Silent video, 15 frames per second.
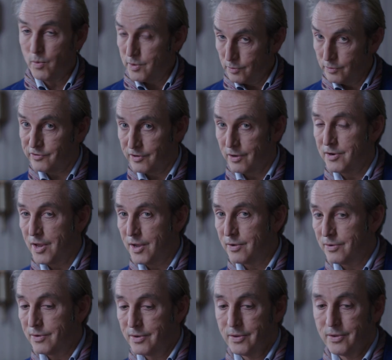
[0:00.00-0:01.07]
We also know
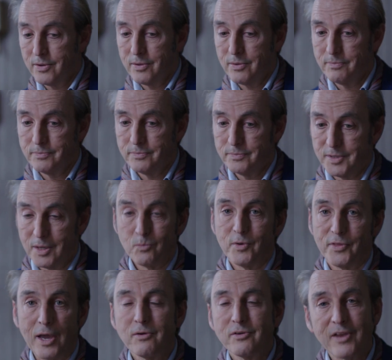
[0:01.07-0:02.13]
that
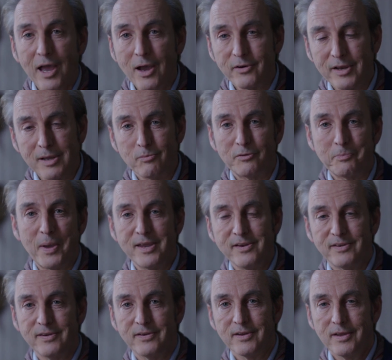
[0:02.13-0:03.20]
without doubt it was
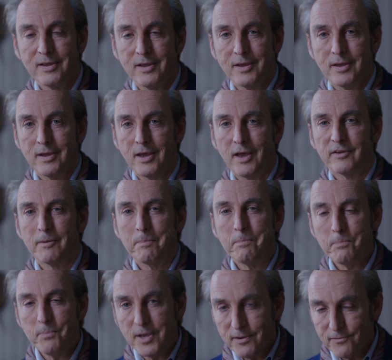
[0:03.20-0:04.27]
painted at a
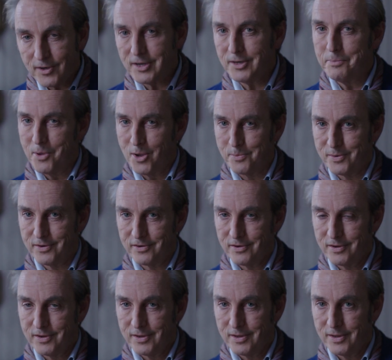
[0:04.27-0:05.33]
pivotal moment
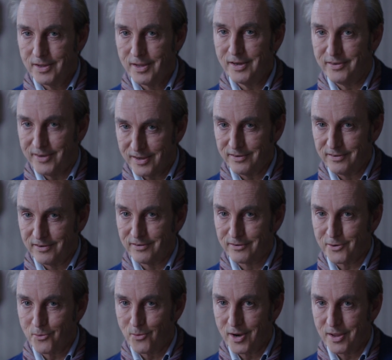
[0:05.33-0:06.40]
in Dickens's
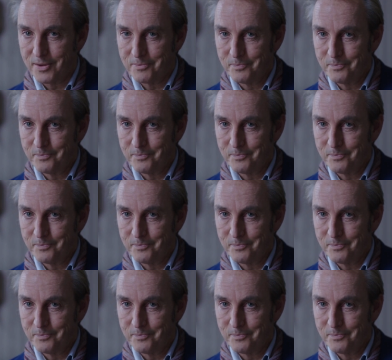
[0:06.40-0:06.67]
career.